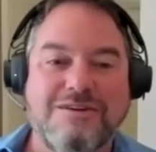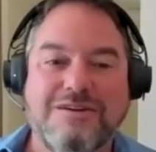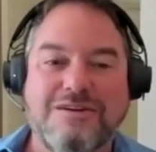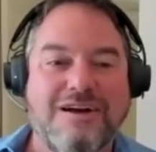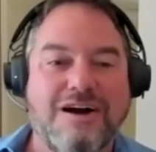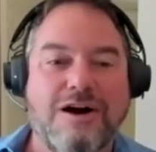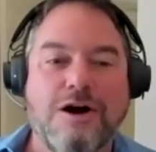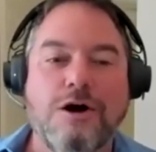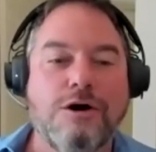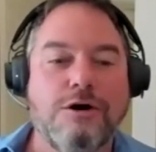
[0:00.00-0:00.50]

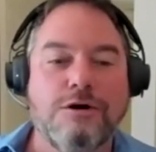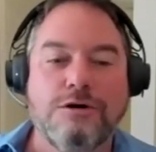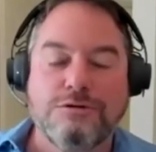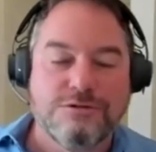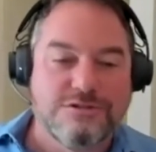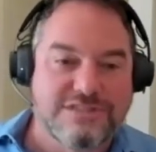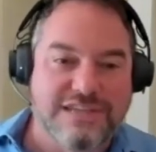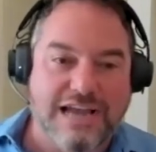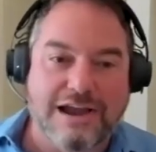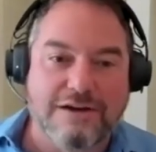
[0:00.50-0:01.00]

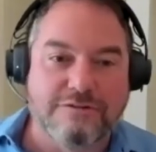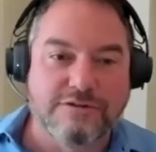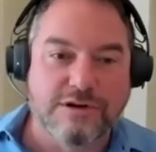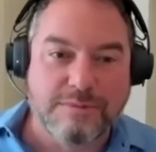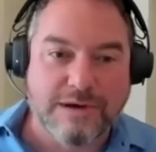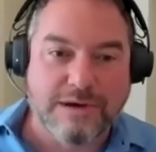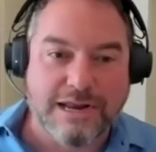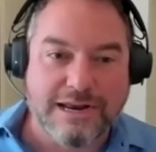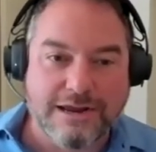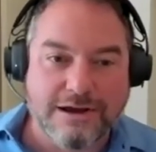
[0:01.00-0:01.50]
hose
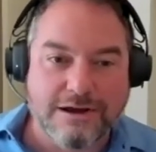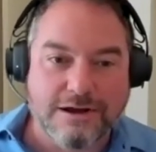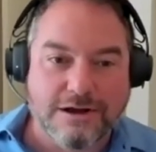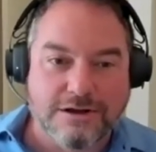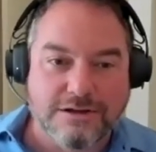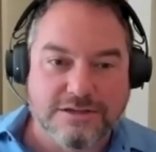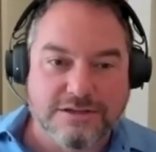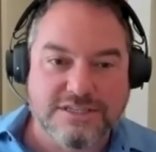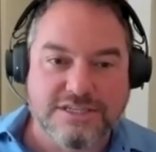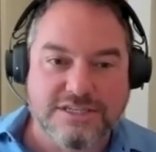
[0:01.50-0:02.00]
everybody
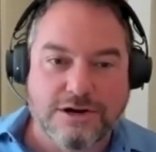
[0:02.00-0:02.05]
else.